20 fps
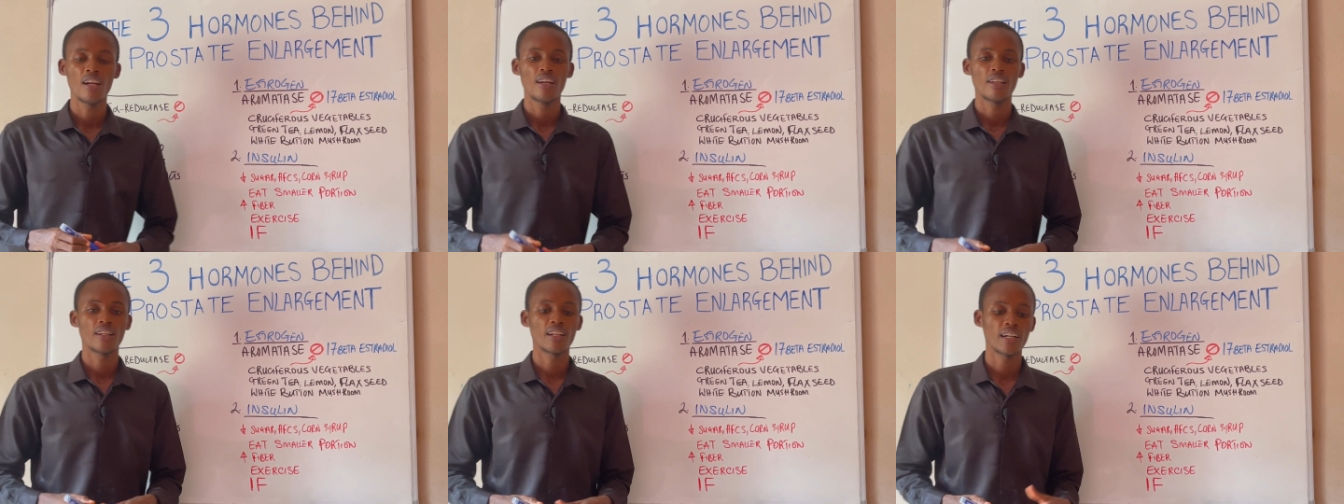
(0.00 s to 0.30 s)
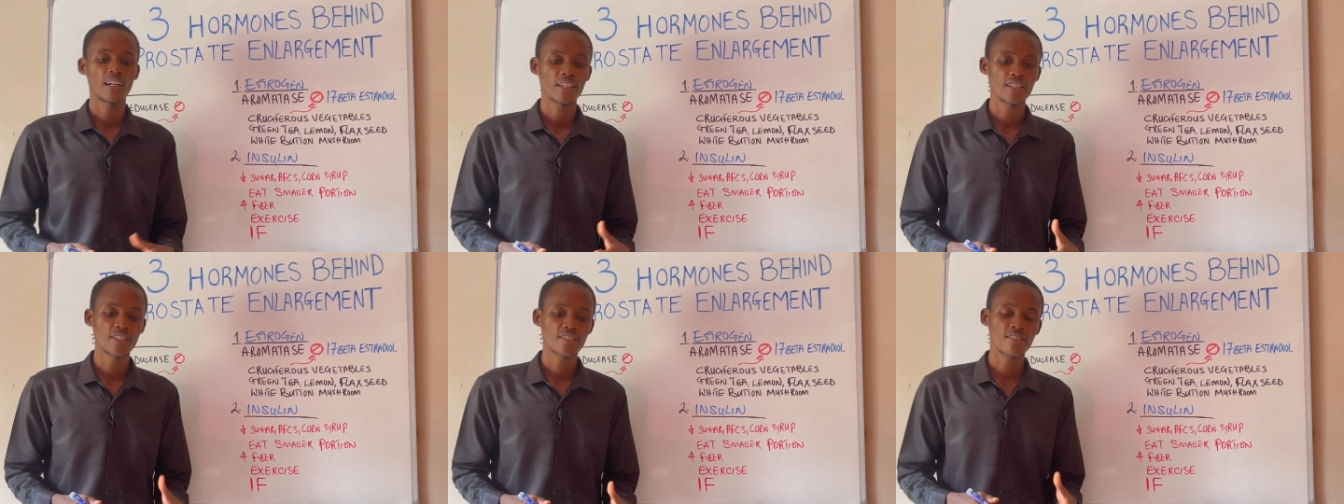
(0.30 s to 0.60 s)

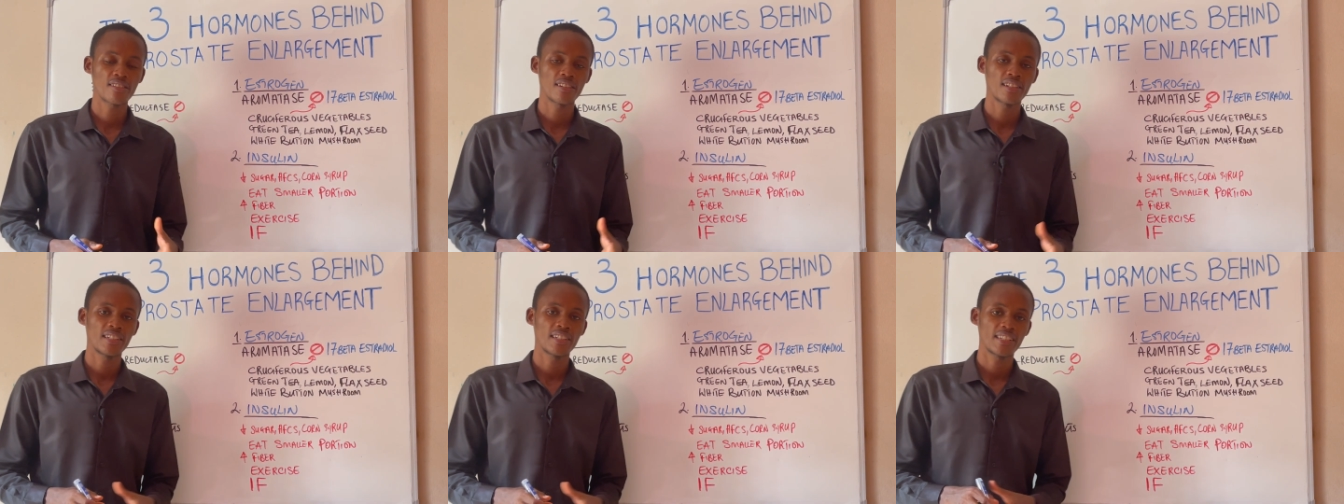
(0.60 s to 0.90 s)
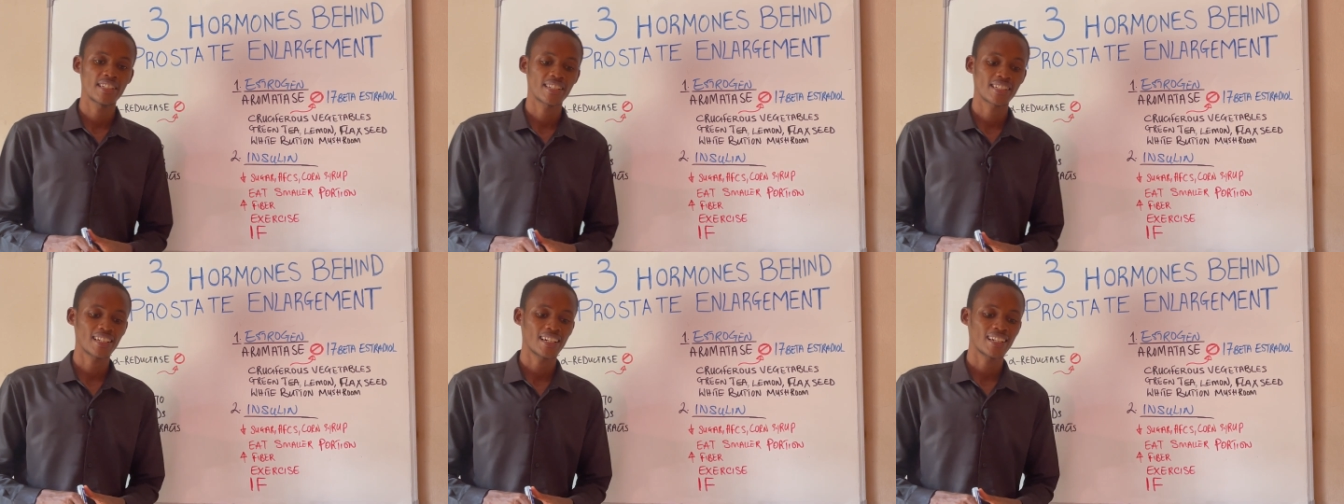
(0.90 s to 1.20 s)
Now, insulin
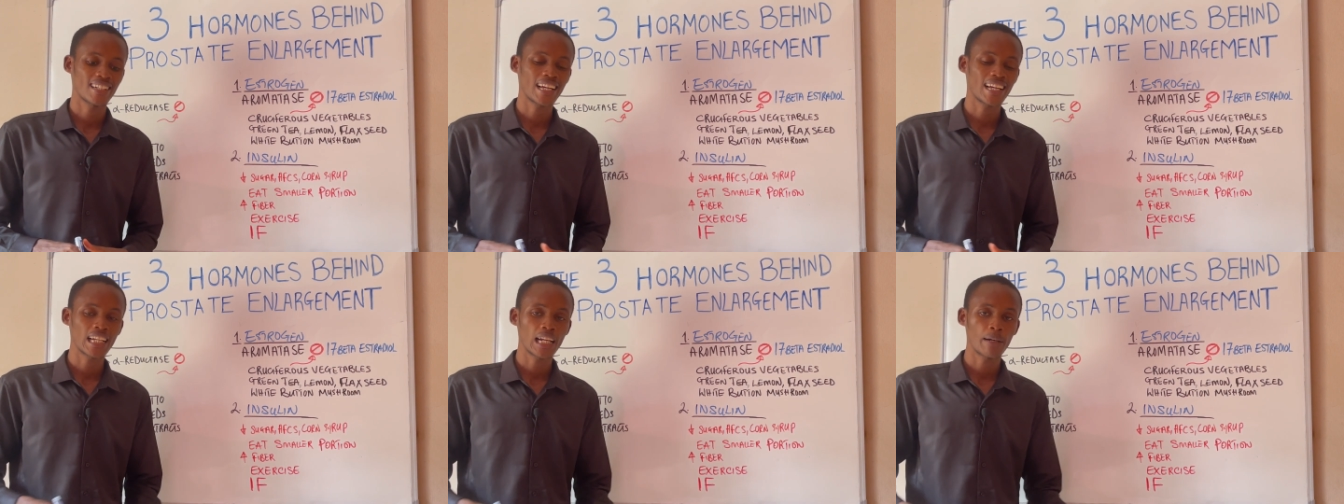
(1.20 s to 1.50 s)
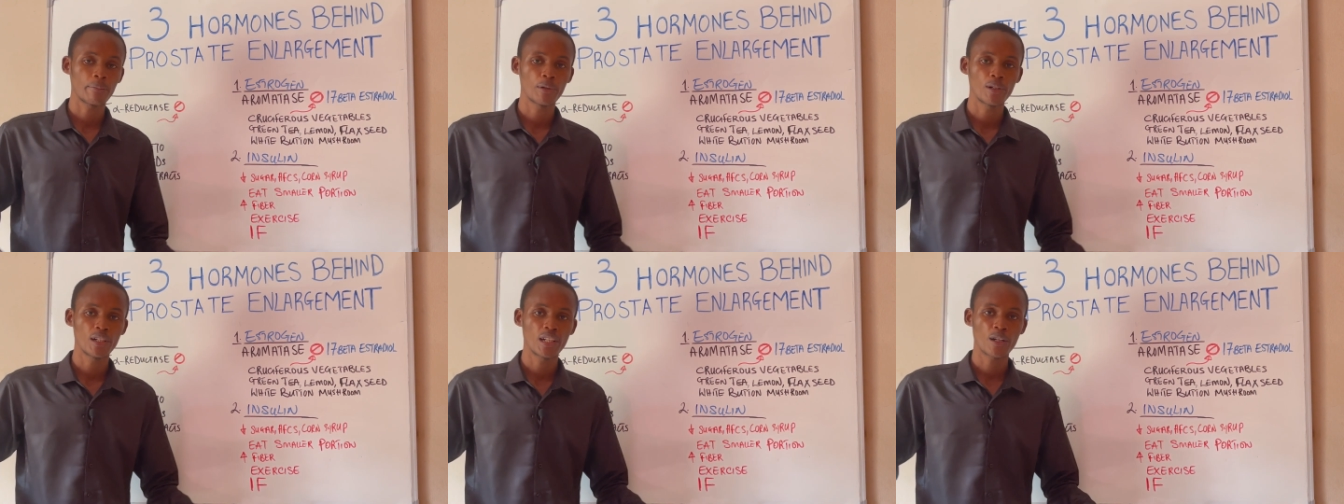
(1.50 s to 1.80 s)
is an
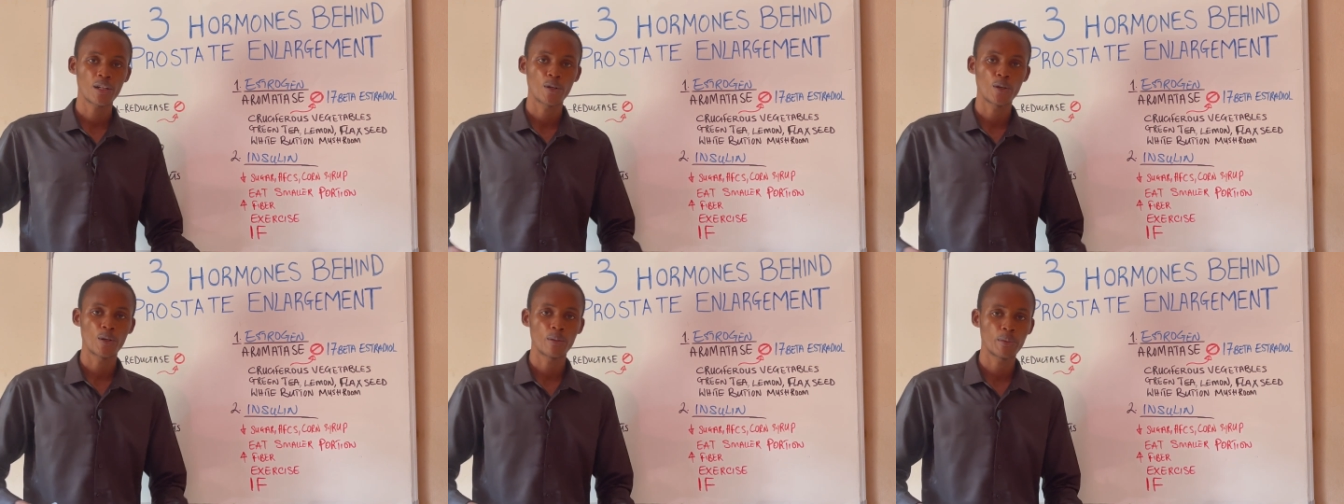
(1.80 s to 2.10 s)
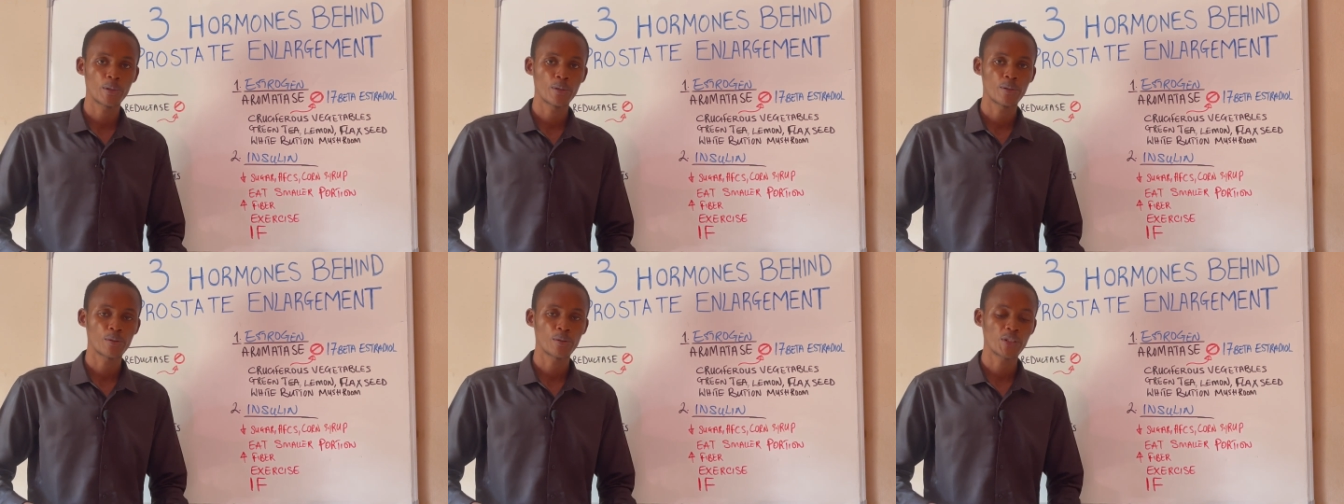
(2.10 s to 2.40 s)
anabolic hormone,